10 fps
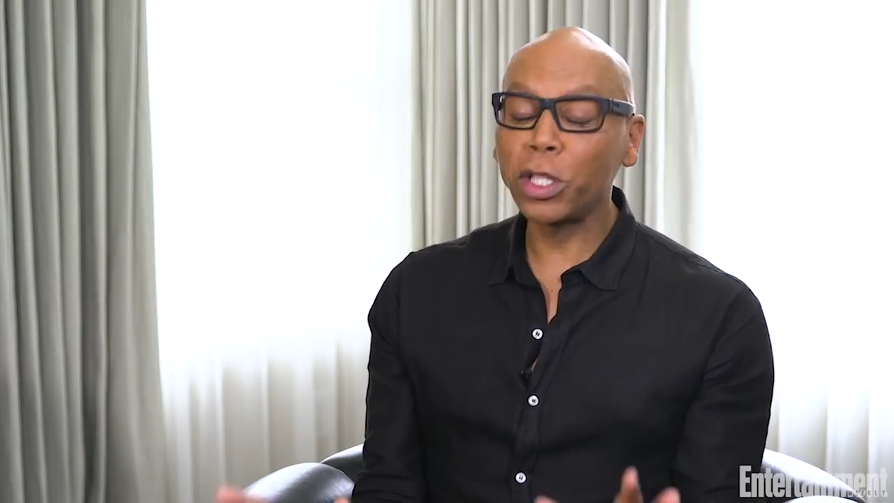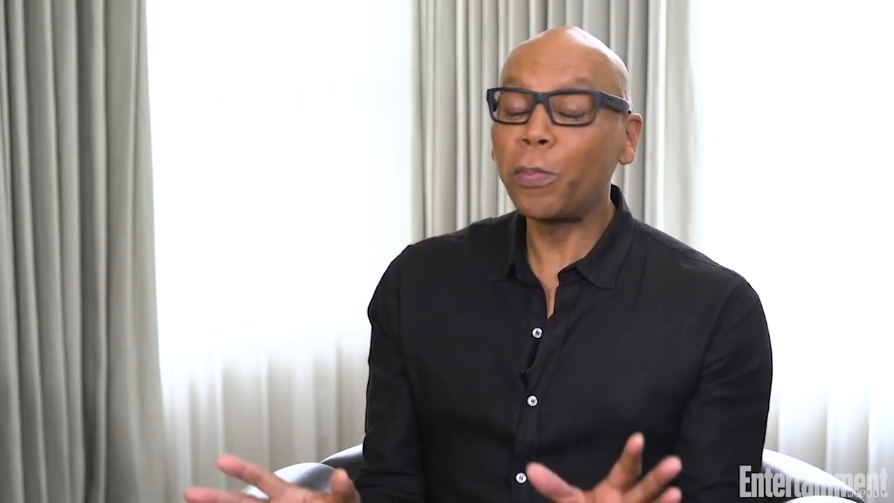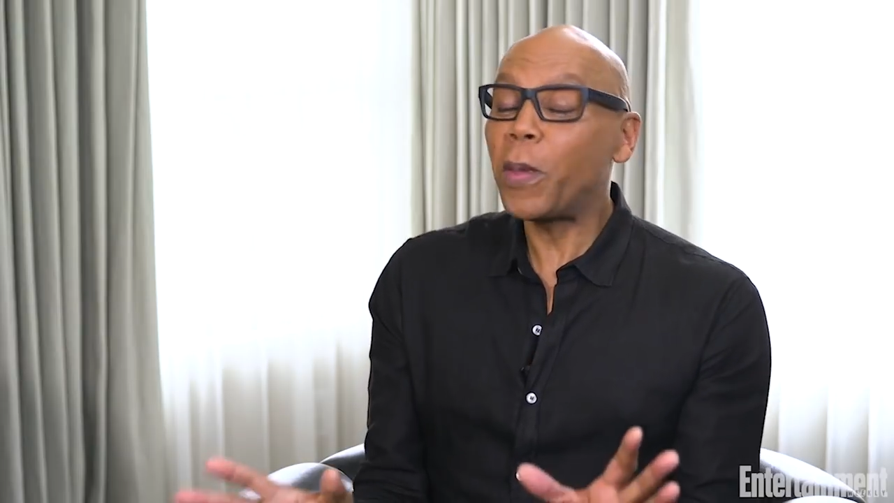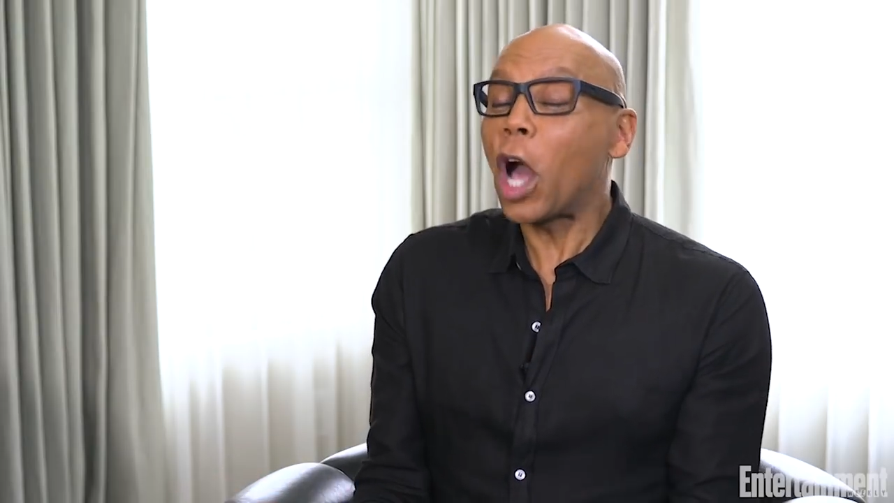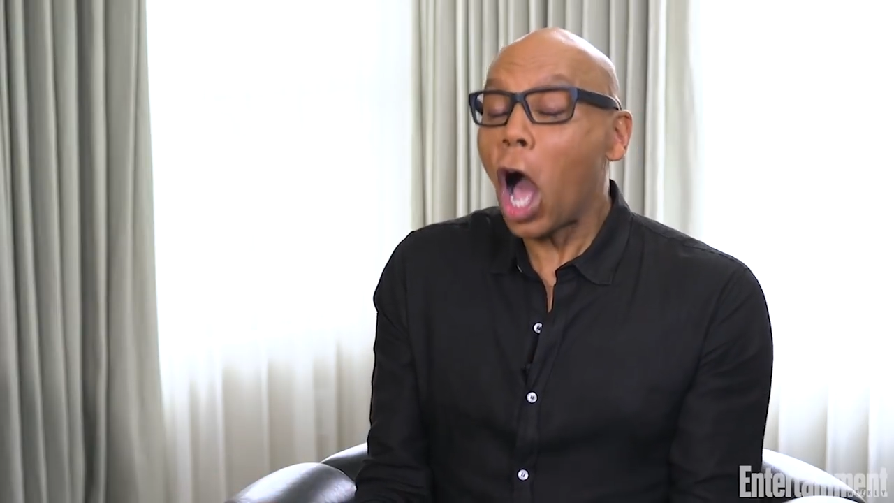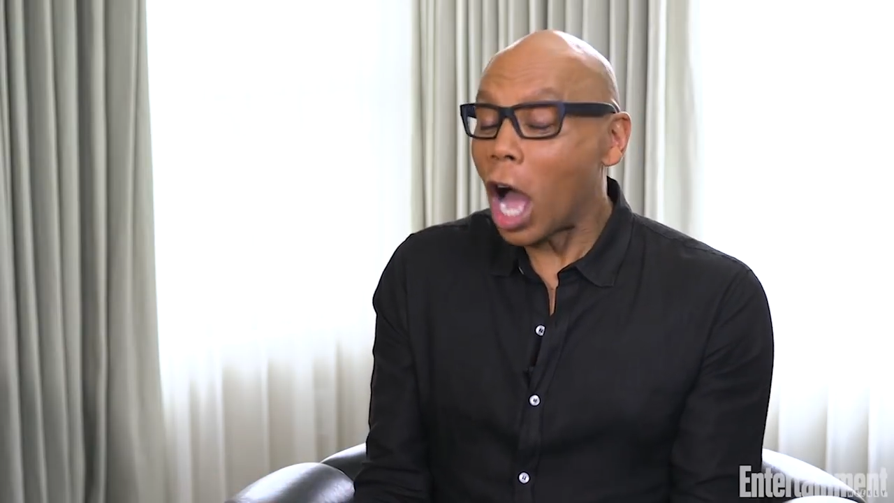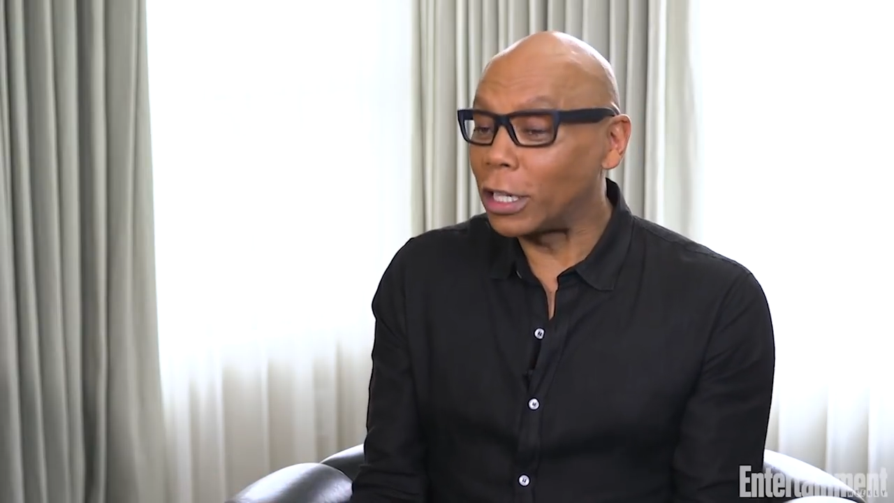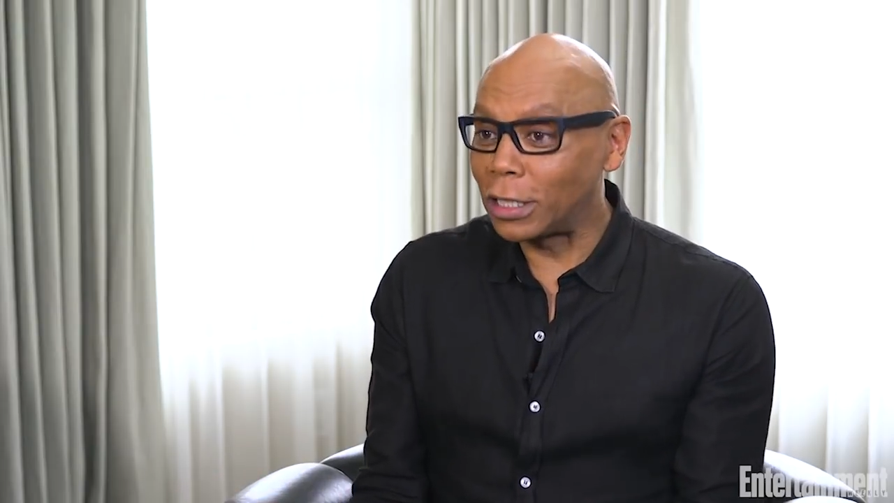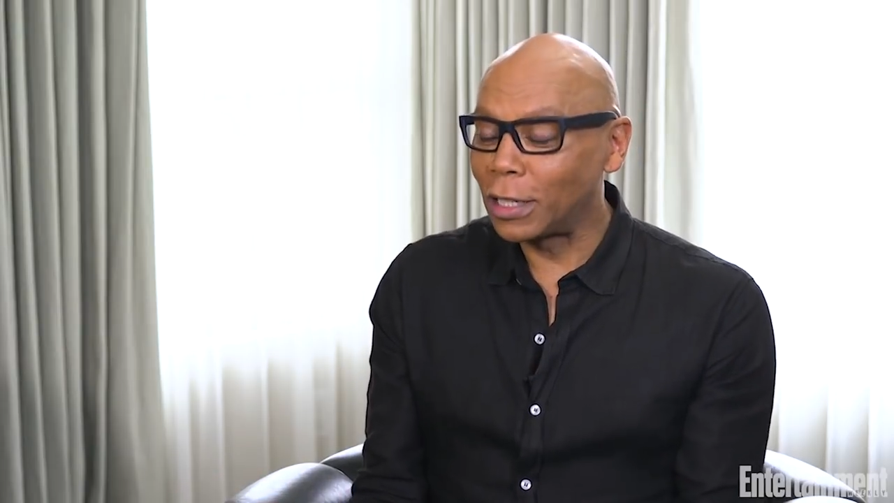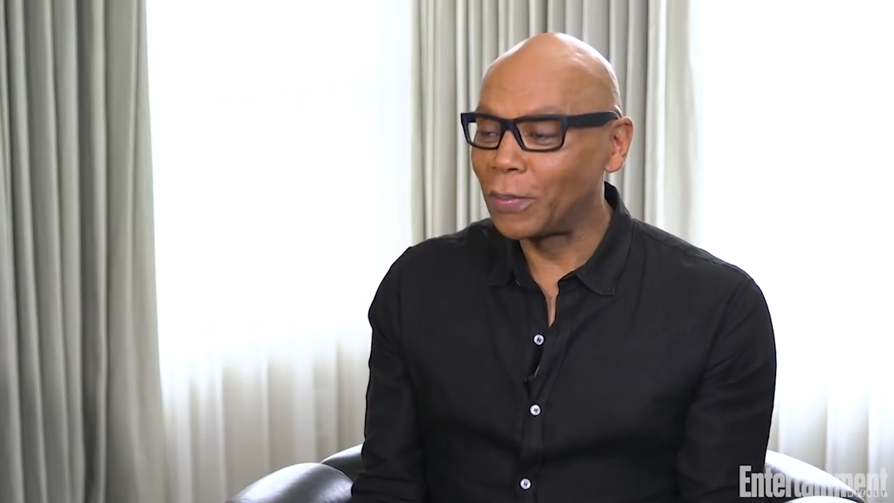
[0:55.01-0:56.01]
It was
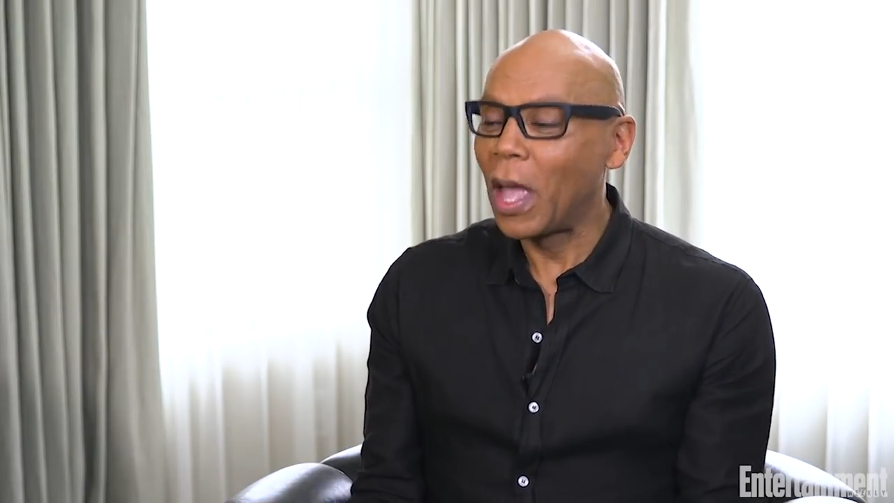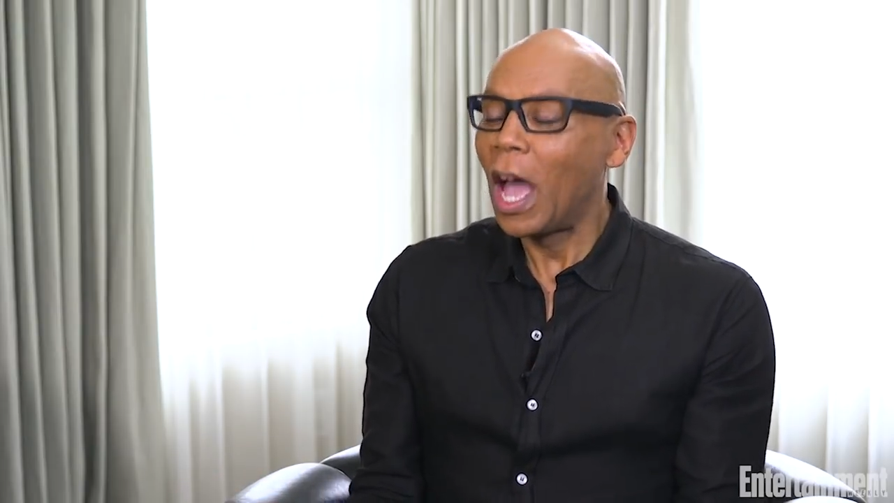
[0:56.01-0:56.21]
beyond.